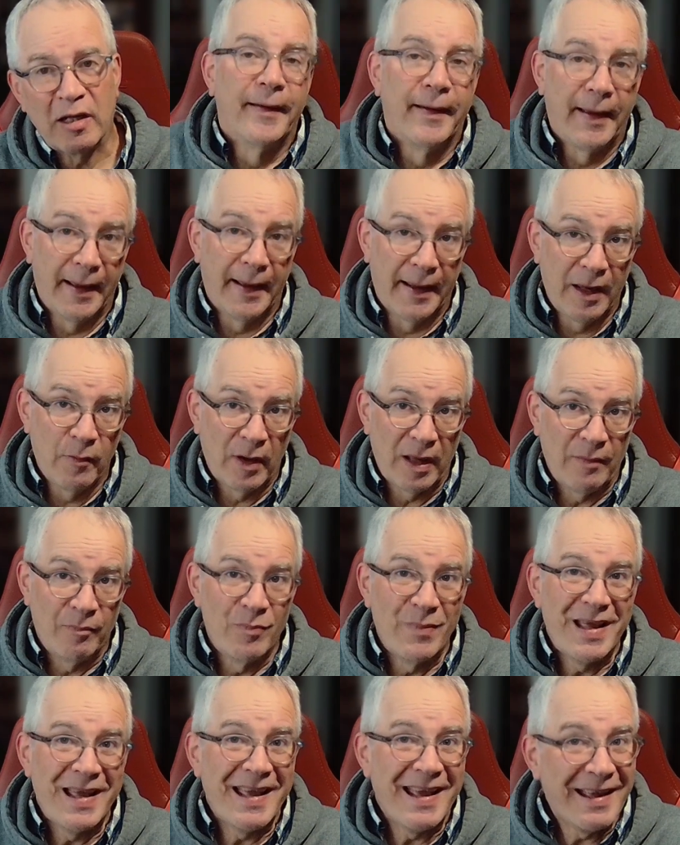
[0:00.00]
Anyway,
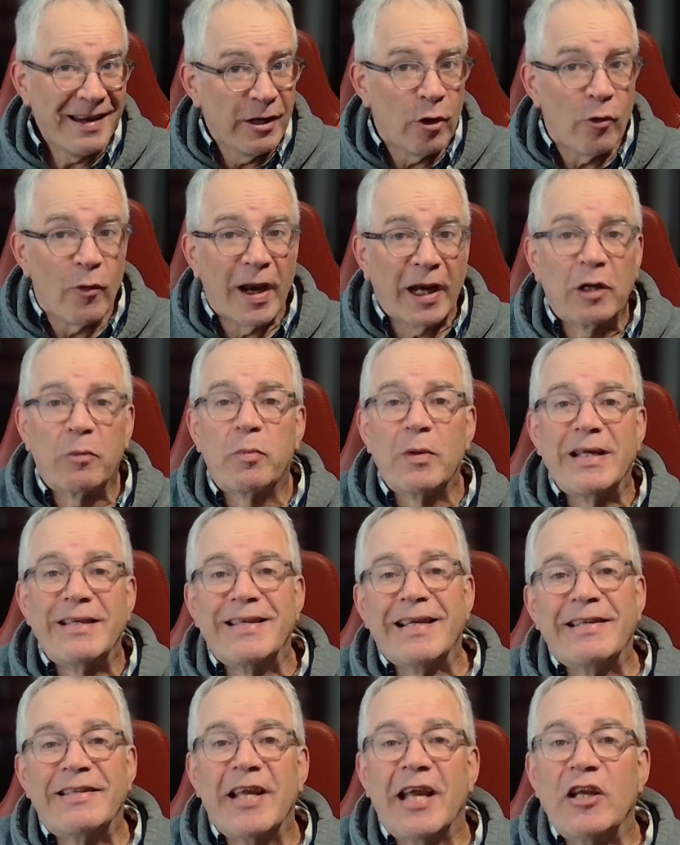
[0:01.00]
indirect
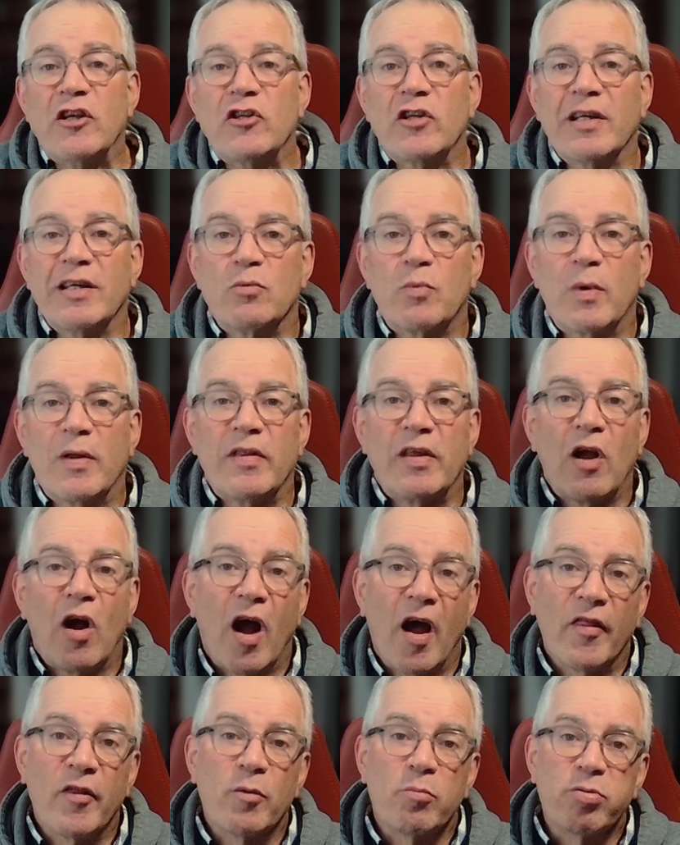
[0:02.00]
presentation is when the
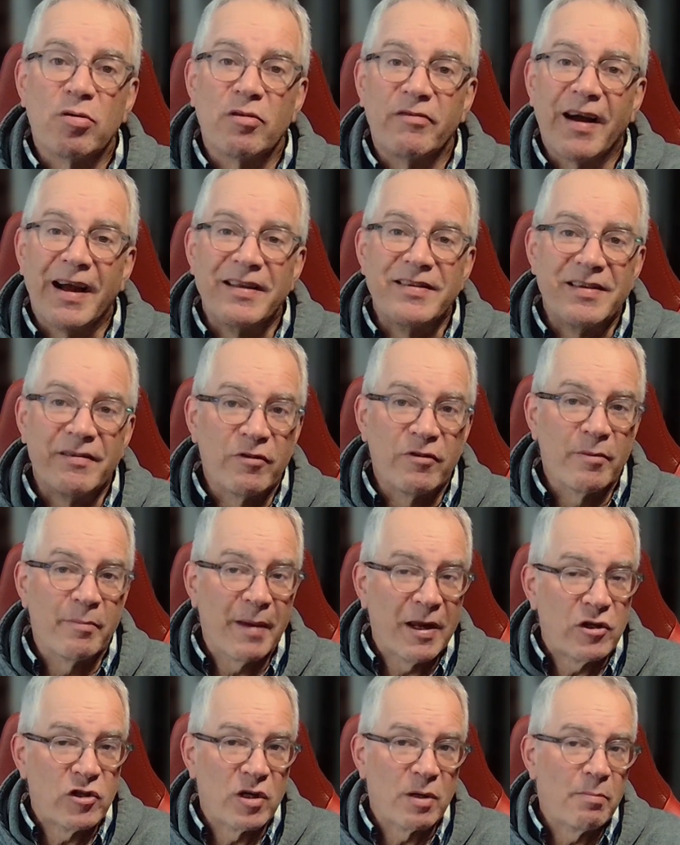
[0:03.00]
author provides
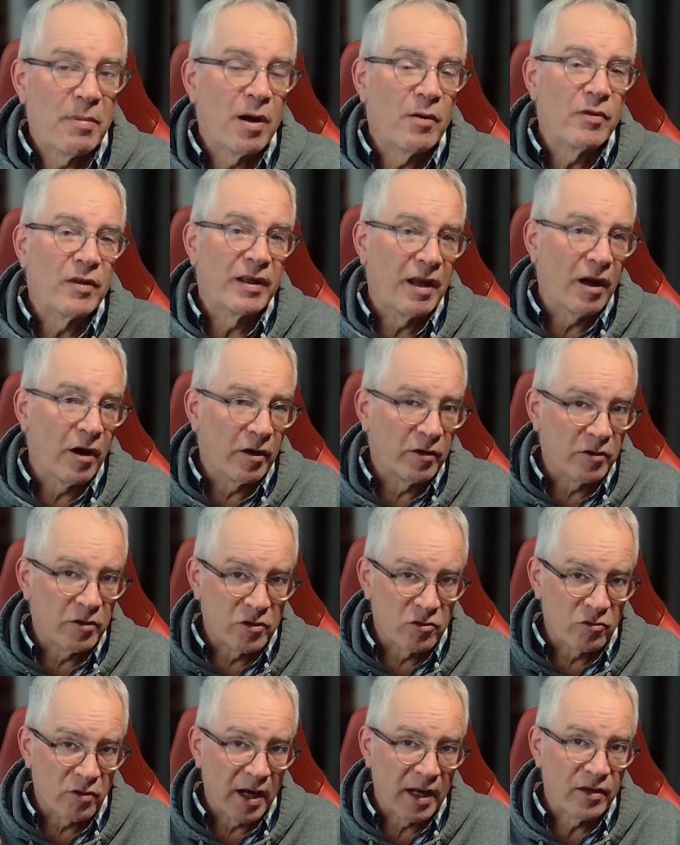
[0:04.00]
information about the character's
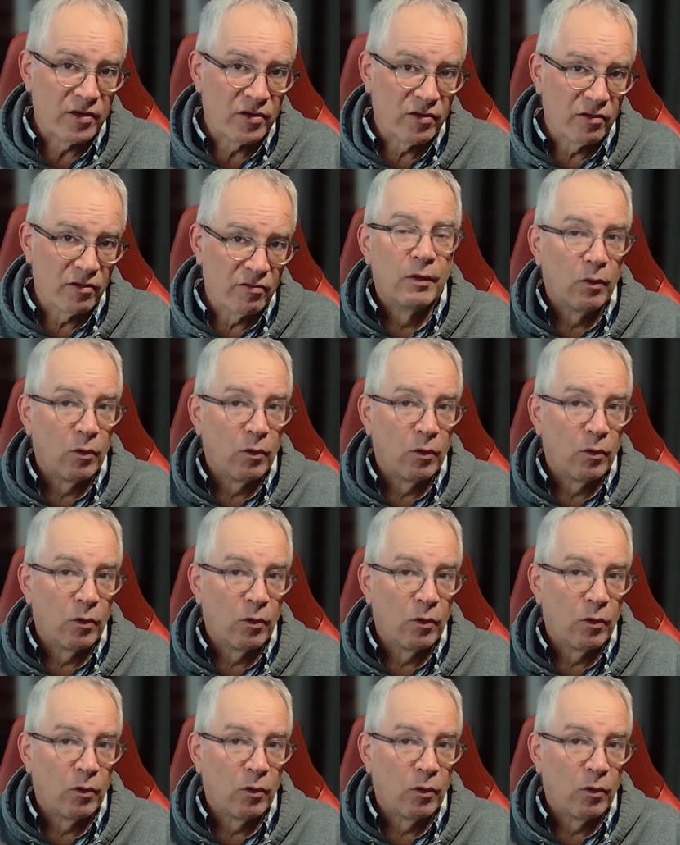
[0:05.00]
traits,